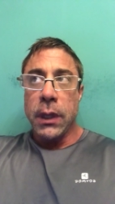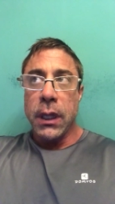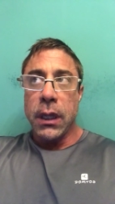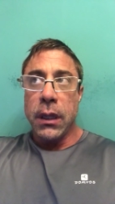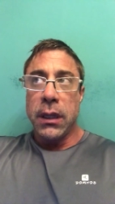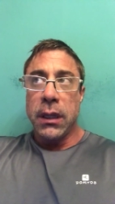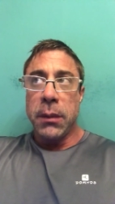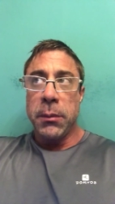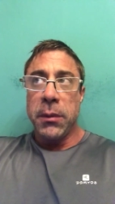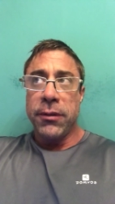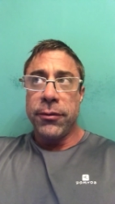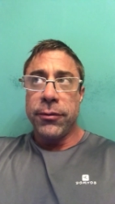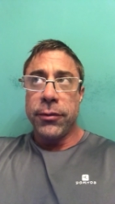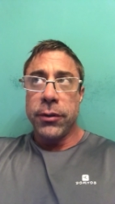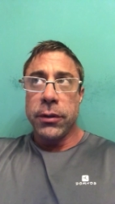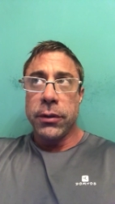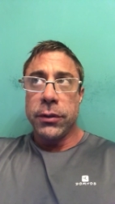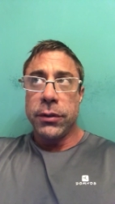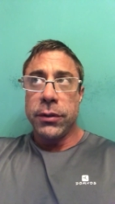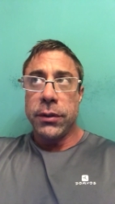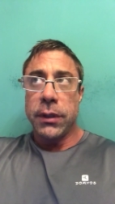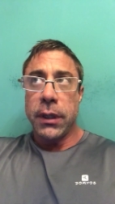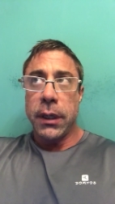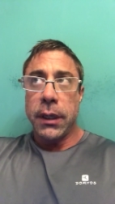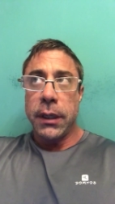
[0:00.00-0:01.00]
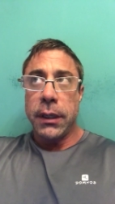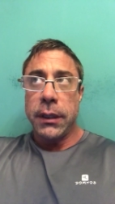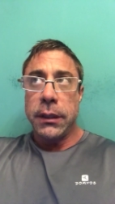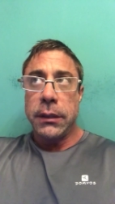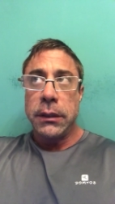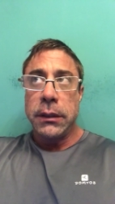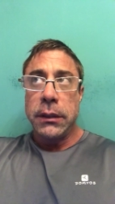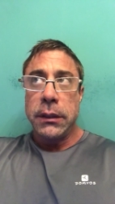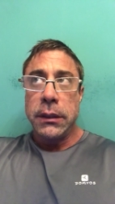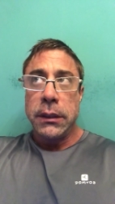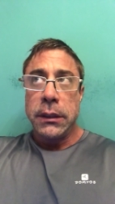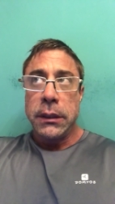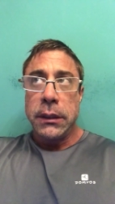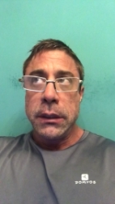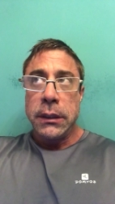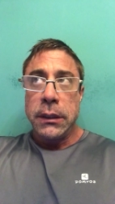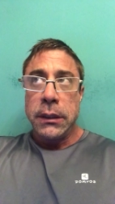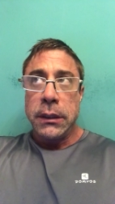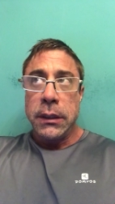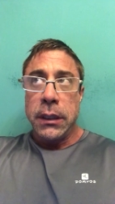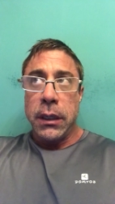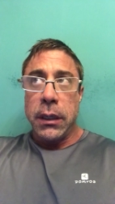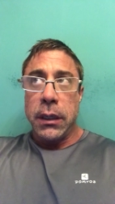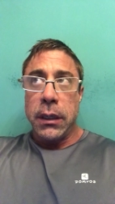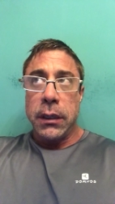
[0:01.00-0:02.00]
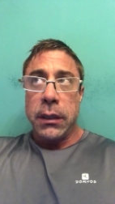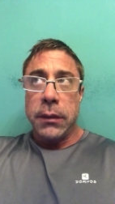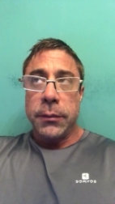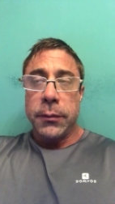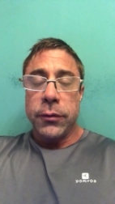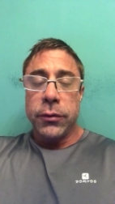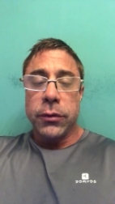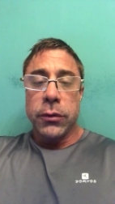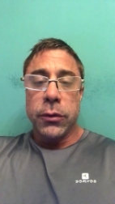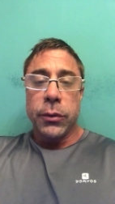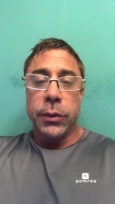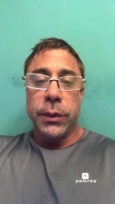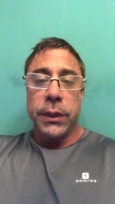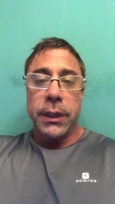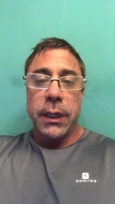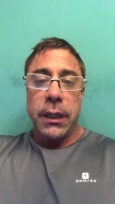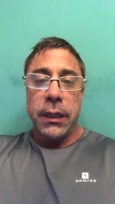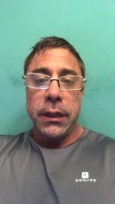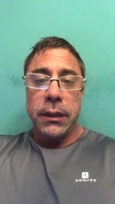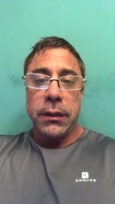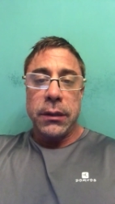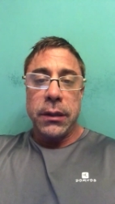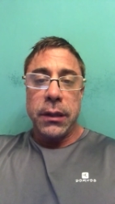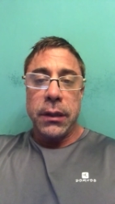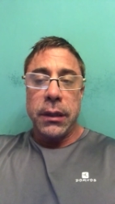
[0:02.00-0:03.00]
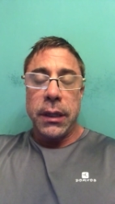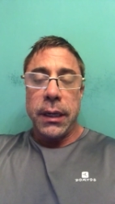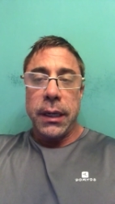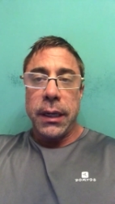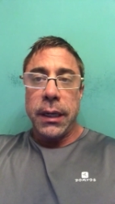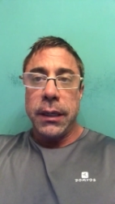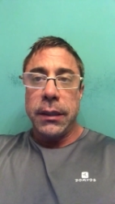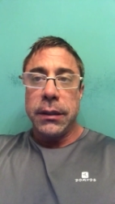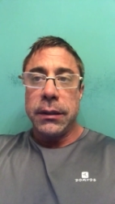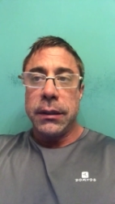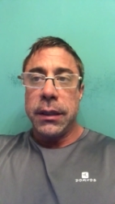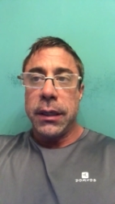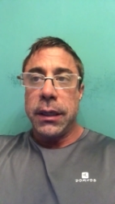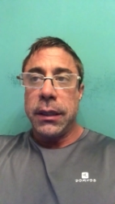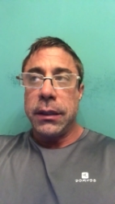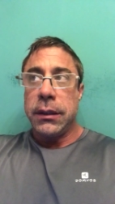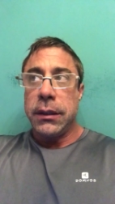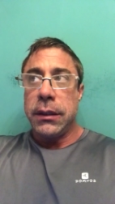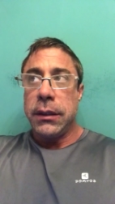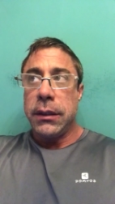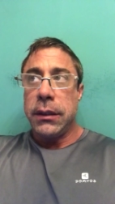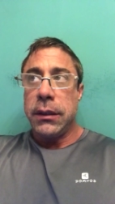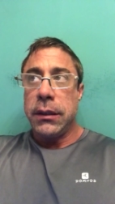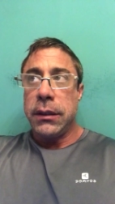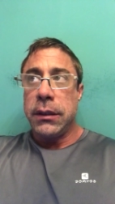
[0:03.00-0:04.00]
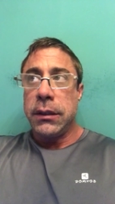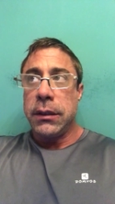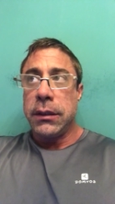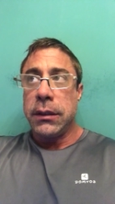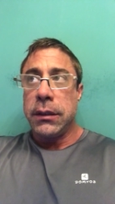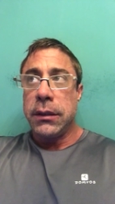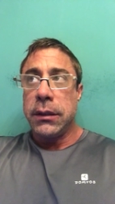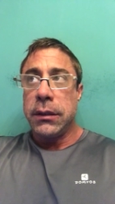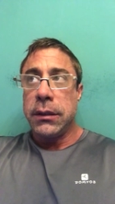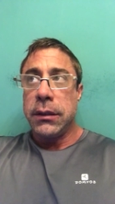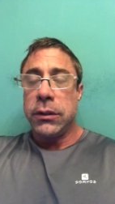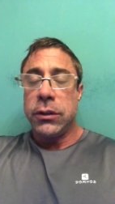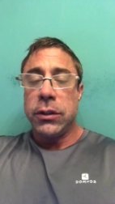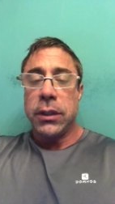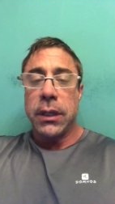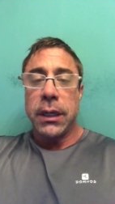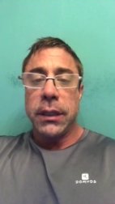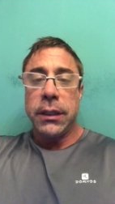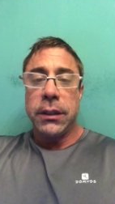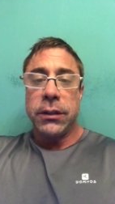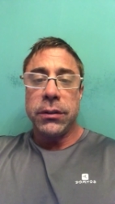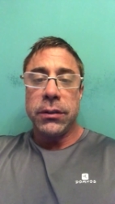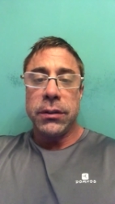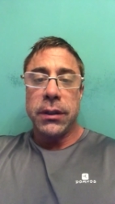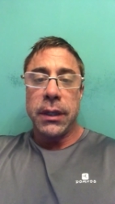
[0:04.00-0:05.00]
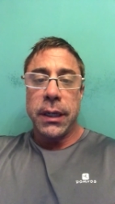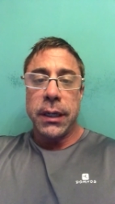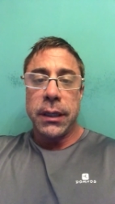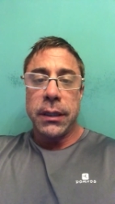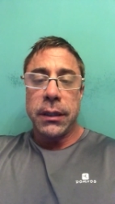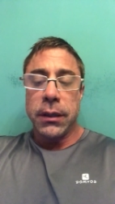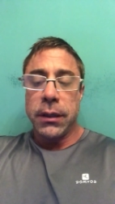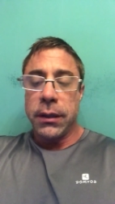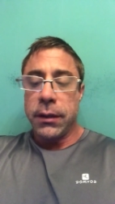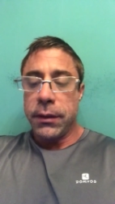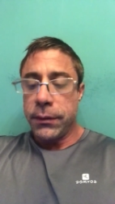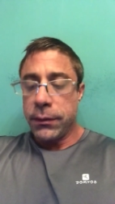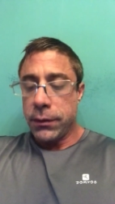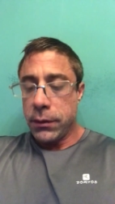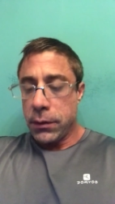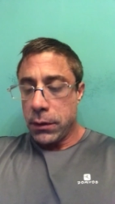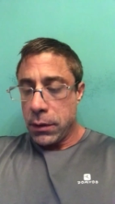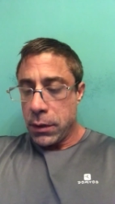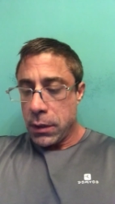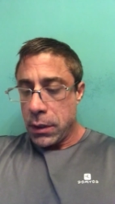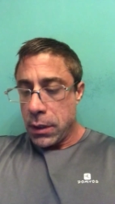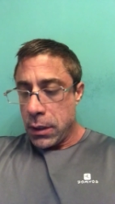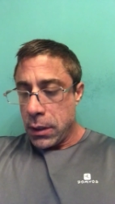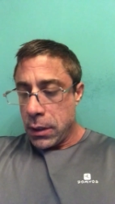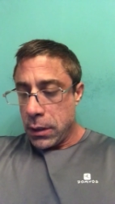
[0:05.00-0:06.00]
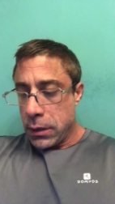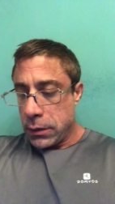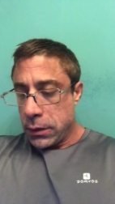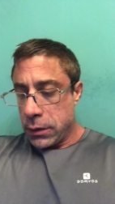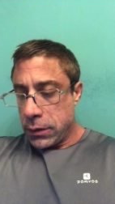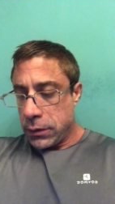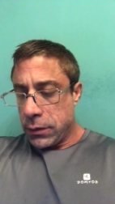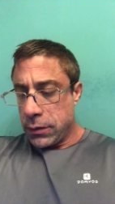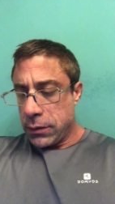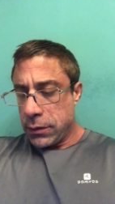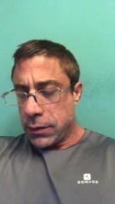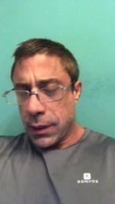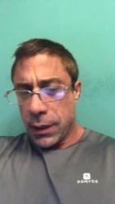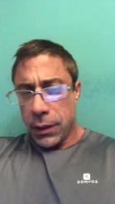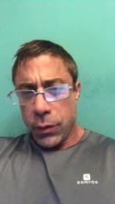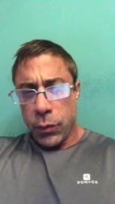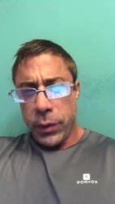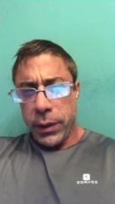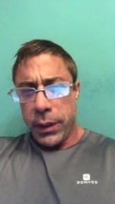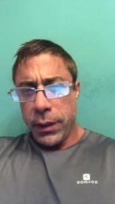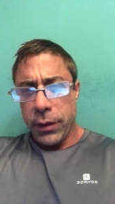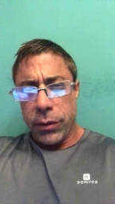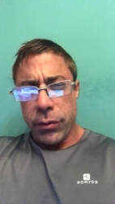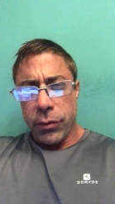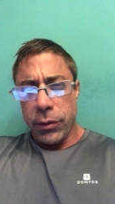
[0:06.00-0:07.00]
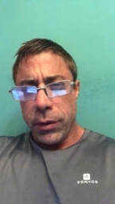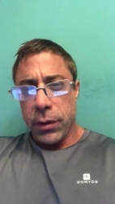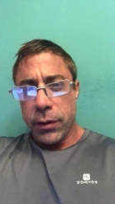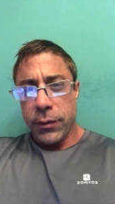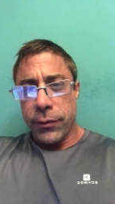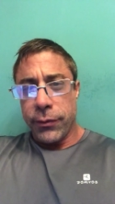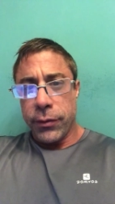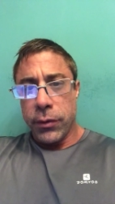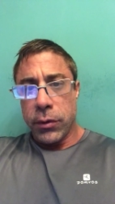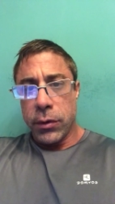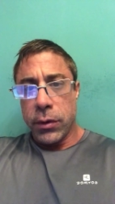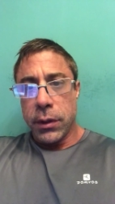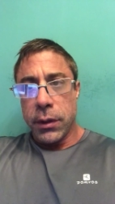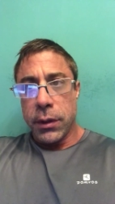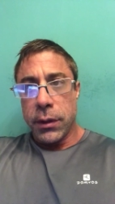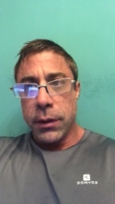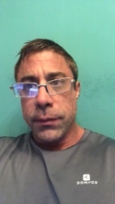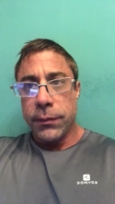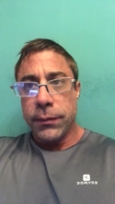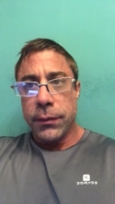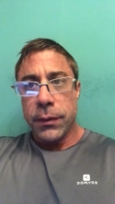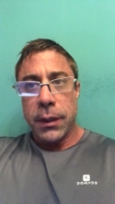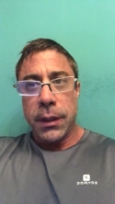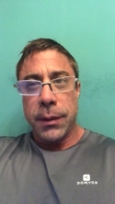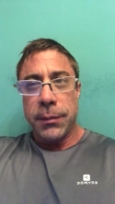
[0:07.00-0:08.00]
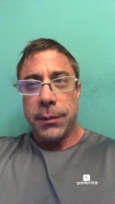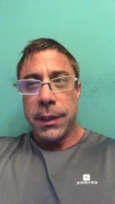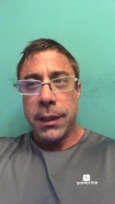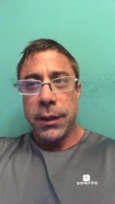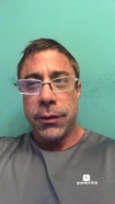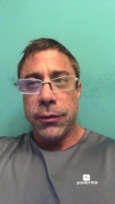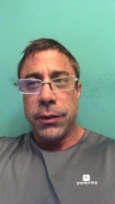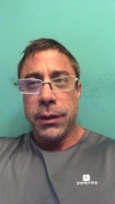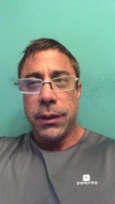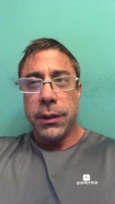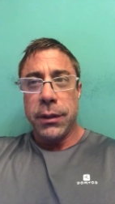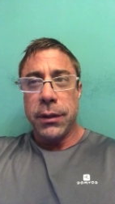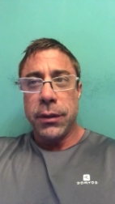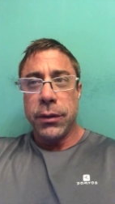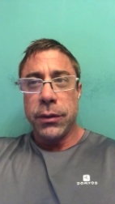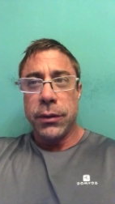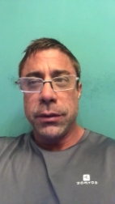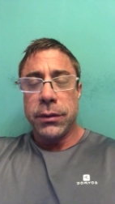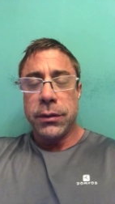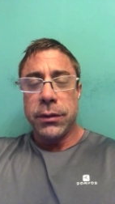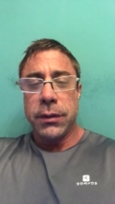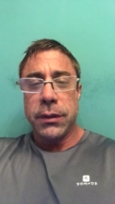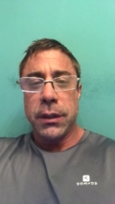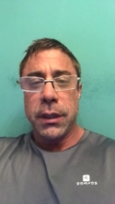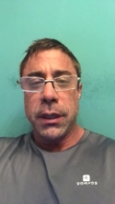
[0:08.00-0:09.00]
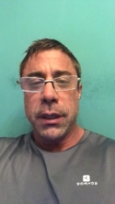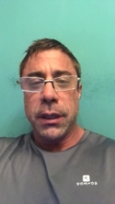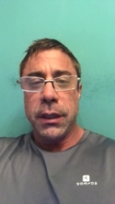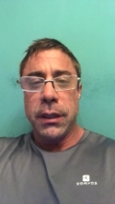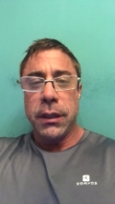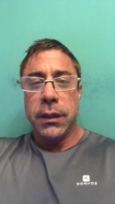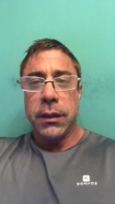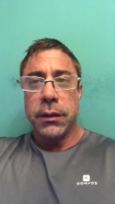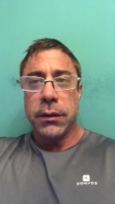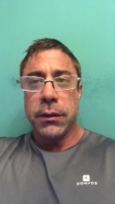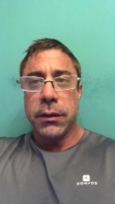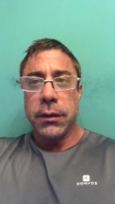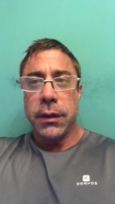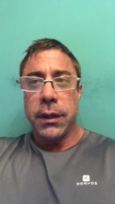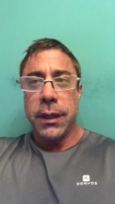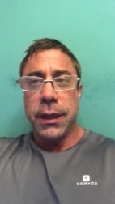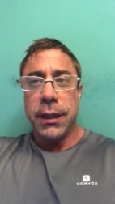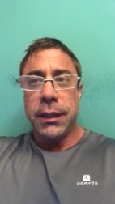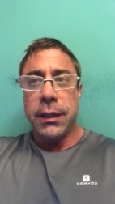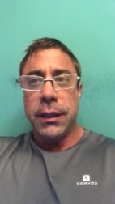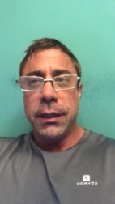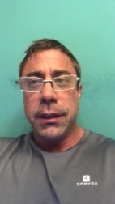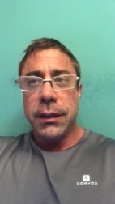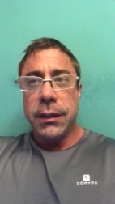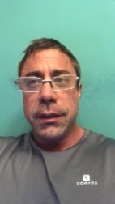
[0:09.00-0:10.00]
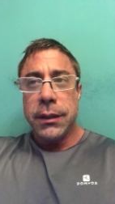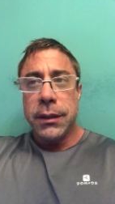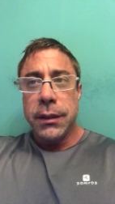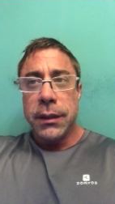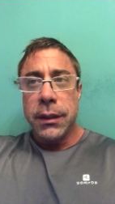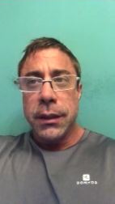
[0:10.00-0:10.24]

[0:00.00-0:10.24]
Well, let me first say, before we get into that, that the Chinese DECA, this is like week 3 or 4. I'm not really noticing any